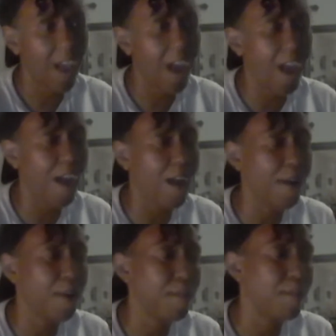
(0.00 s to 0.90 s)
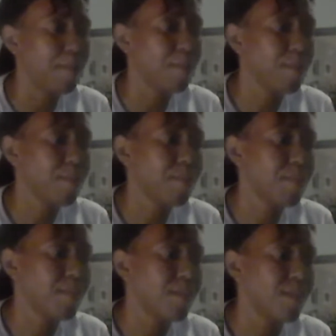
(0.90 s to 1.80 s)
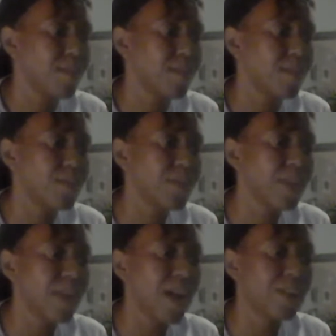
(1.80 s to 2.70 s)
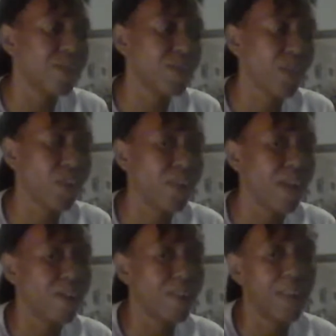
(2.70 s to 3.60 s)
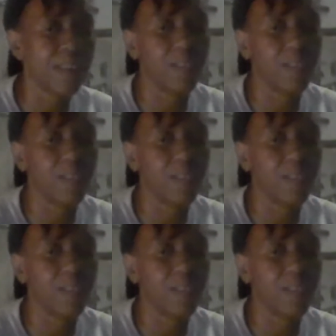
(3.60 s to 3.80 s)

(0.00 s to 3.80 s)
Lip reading: Um, Dude and I started out like,